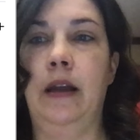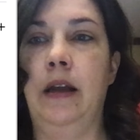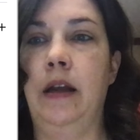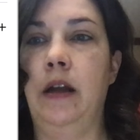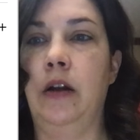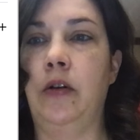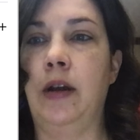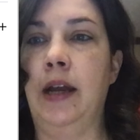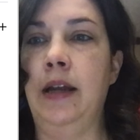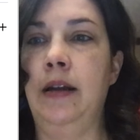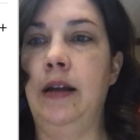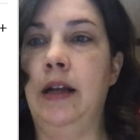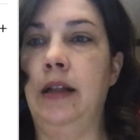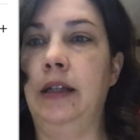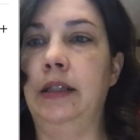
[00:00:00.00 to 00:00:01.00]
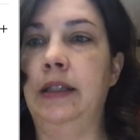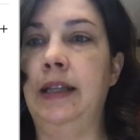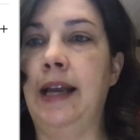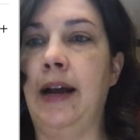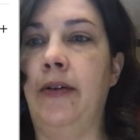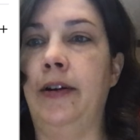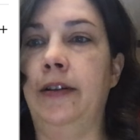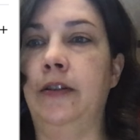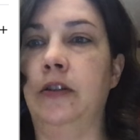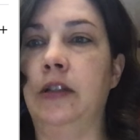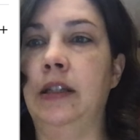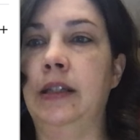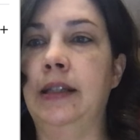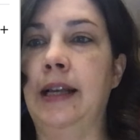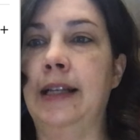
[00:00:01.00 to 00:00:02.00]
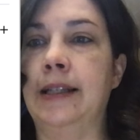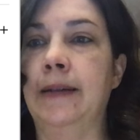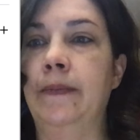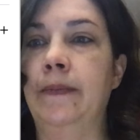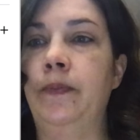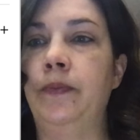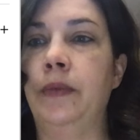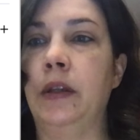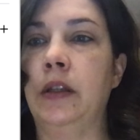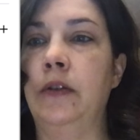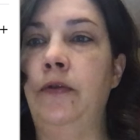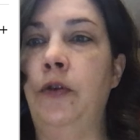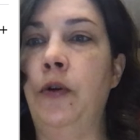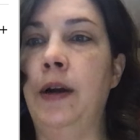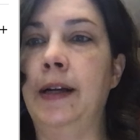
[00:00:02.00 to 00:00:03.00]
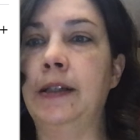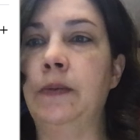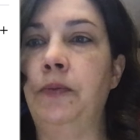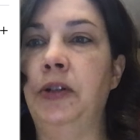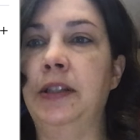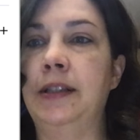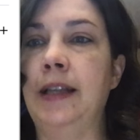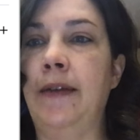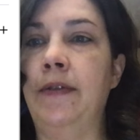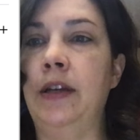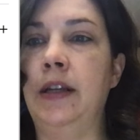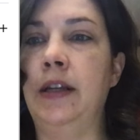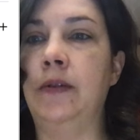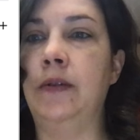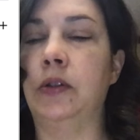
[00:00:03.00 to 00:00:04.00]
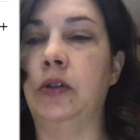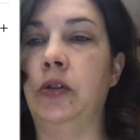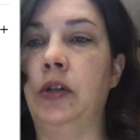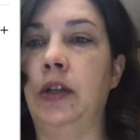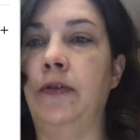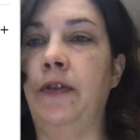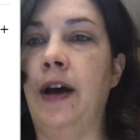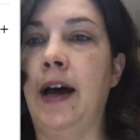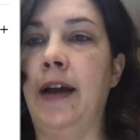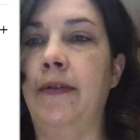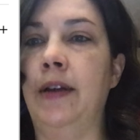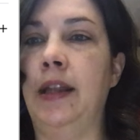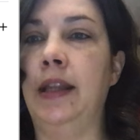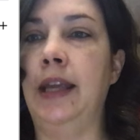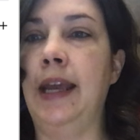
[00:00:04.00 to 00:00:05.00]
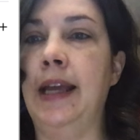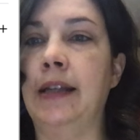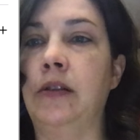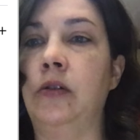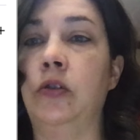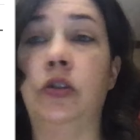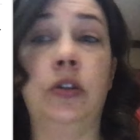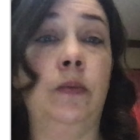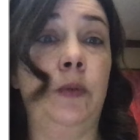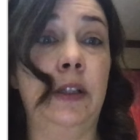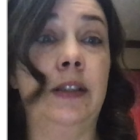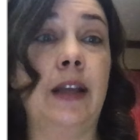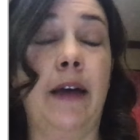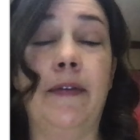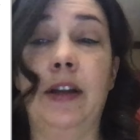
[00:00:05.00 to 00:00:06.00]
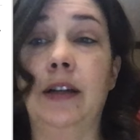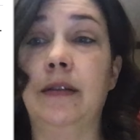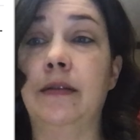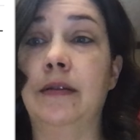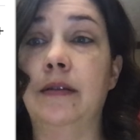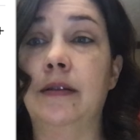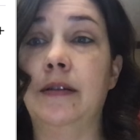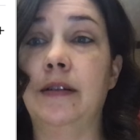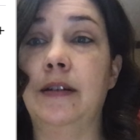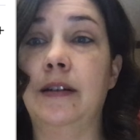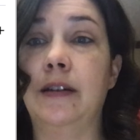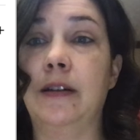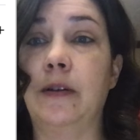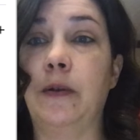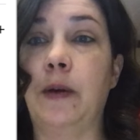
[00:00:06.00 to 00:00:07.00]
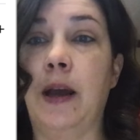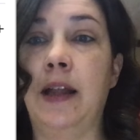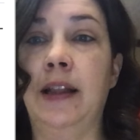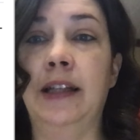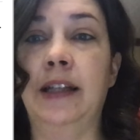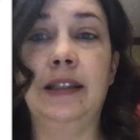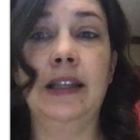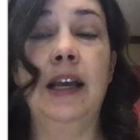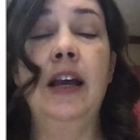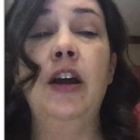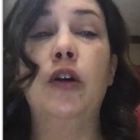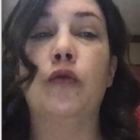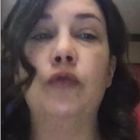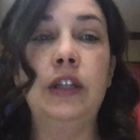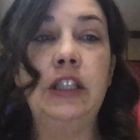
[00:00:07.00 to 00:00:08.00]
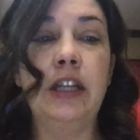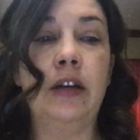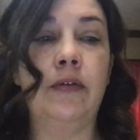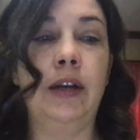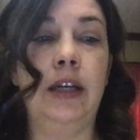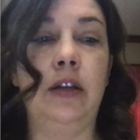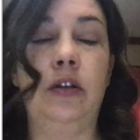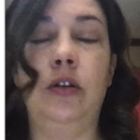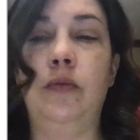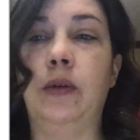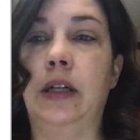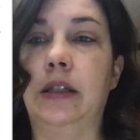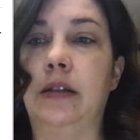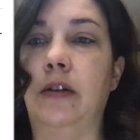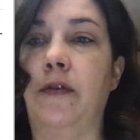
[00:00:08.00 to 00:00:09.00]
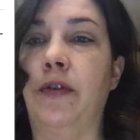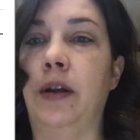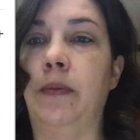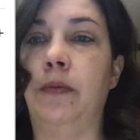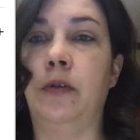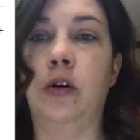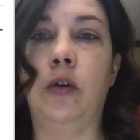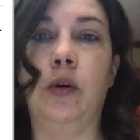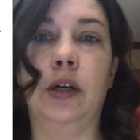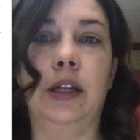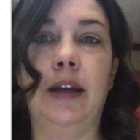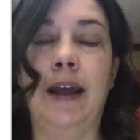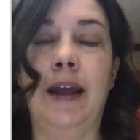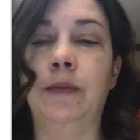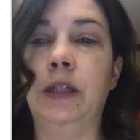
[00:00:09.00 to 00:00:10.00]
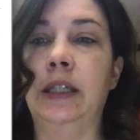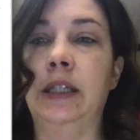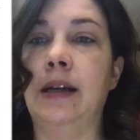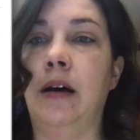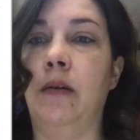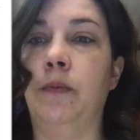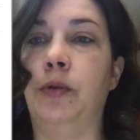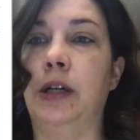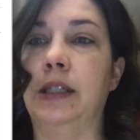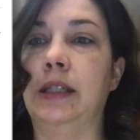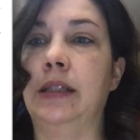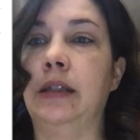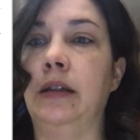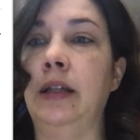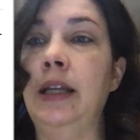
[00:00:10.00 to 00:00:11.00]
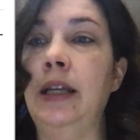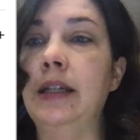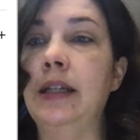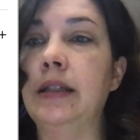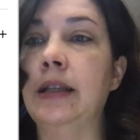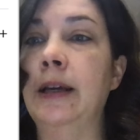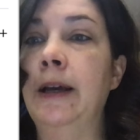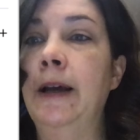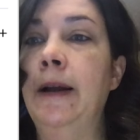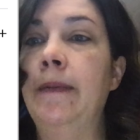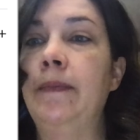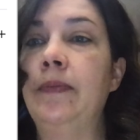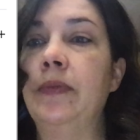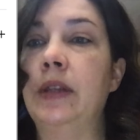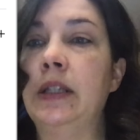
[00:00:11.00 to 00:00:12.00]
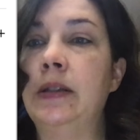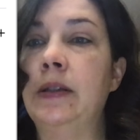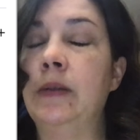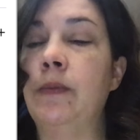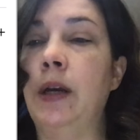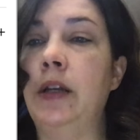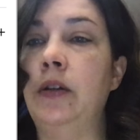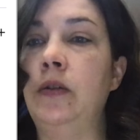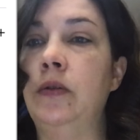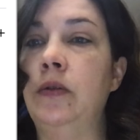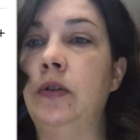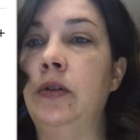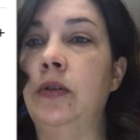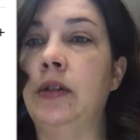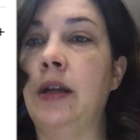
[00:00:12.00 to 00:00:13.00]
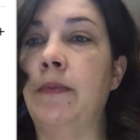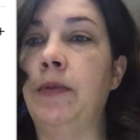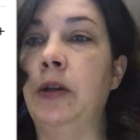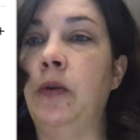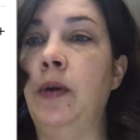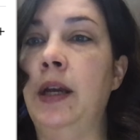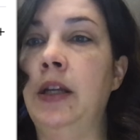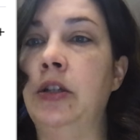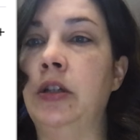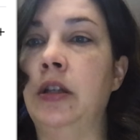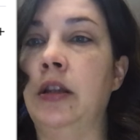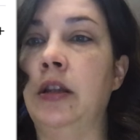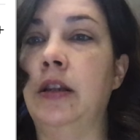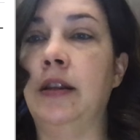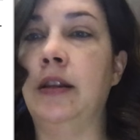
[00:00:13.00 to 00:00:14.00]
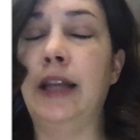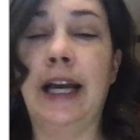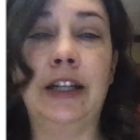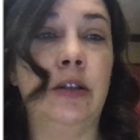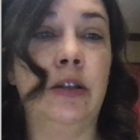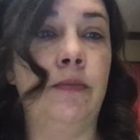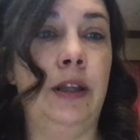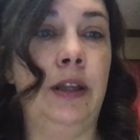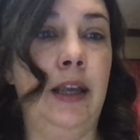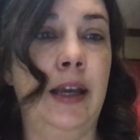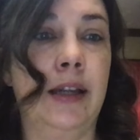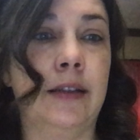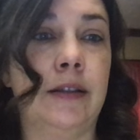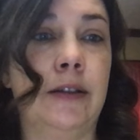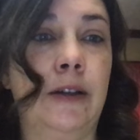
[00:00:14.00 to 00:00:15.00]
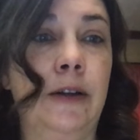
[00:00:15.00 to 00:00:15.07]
Okay, and let's see how it looks. It says 4x plus 7 equals 35, and the answer should be 7. Okay, let's regenerate a new one. So if I go on an empty cell and press delete, This is my new two-step equation. That should be the answer.